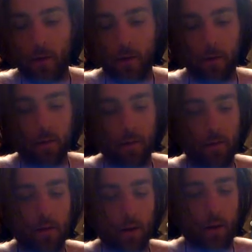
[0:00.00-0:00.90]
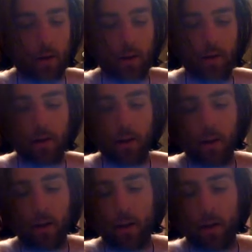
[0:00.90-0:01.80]
Um, so I need to
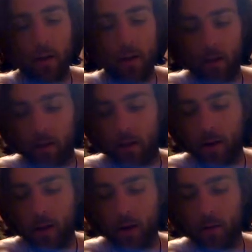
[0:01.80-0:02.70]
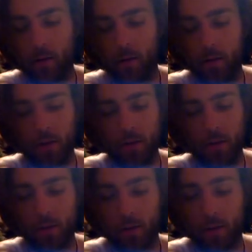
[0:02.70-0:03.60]
get a higher
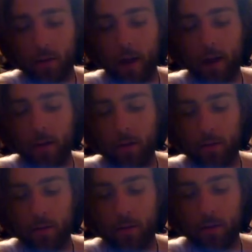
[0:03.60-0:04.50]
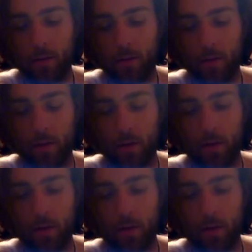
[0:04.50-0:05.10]
voltage diodes or